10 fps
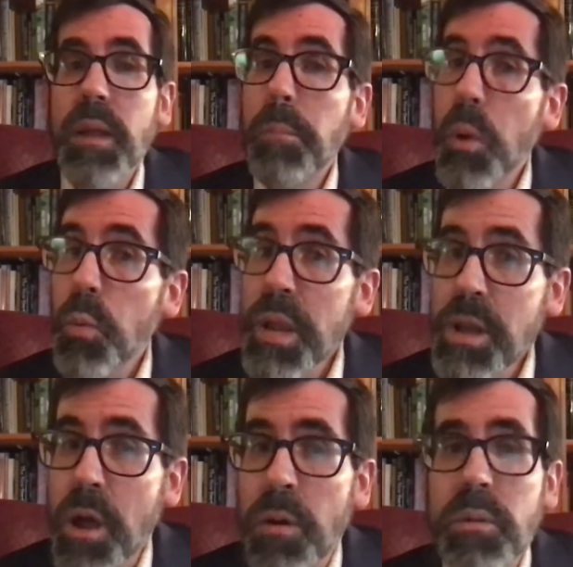But we
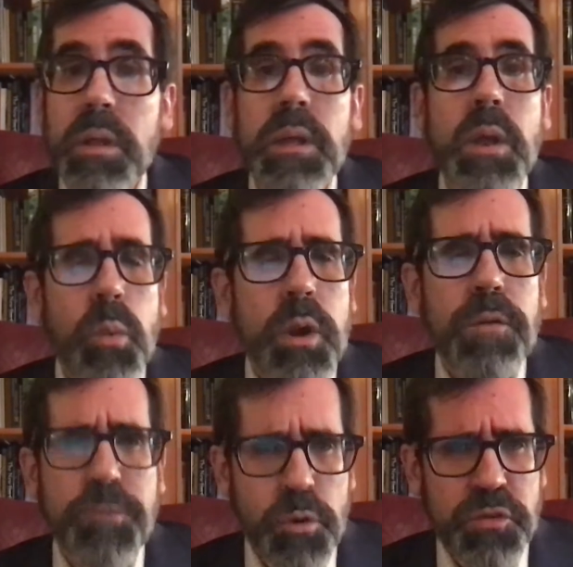know we are
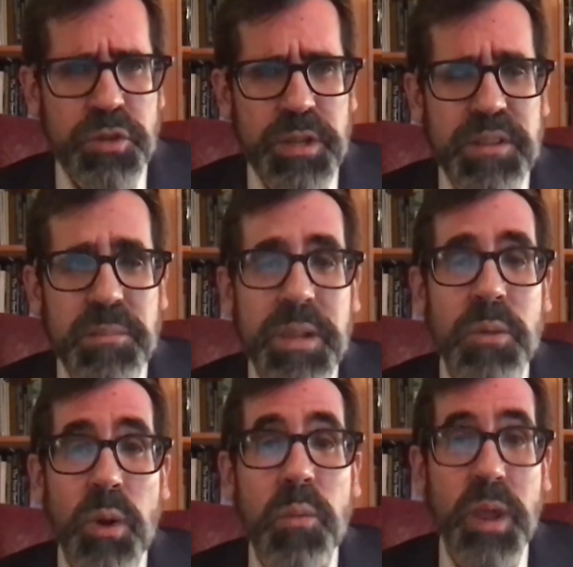fortunate to be
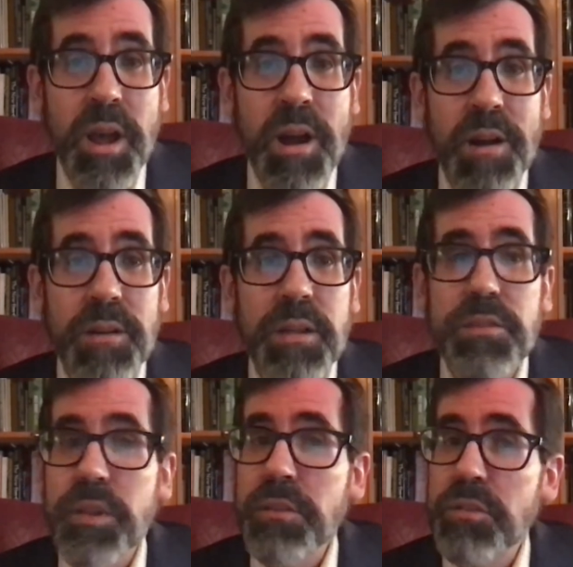where we are in
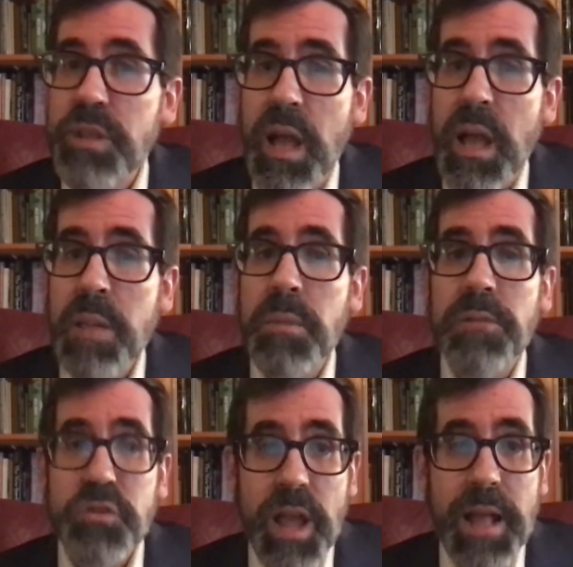such a time
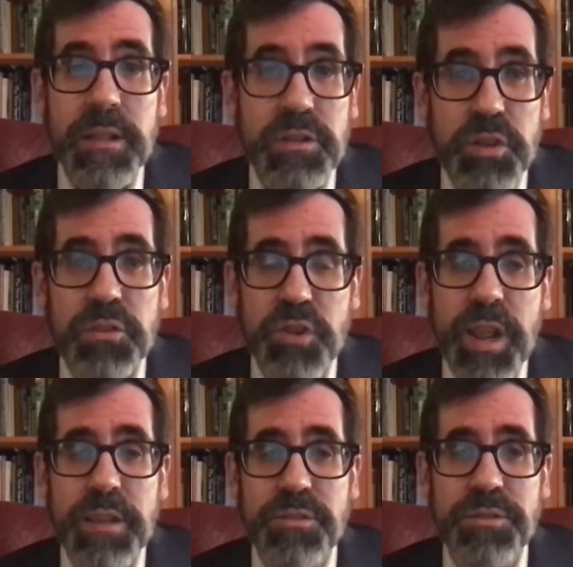of challenge and
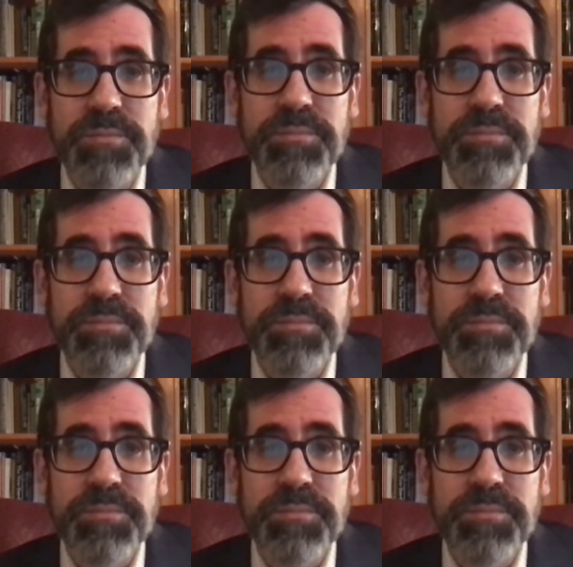change.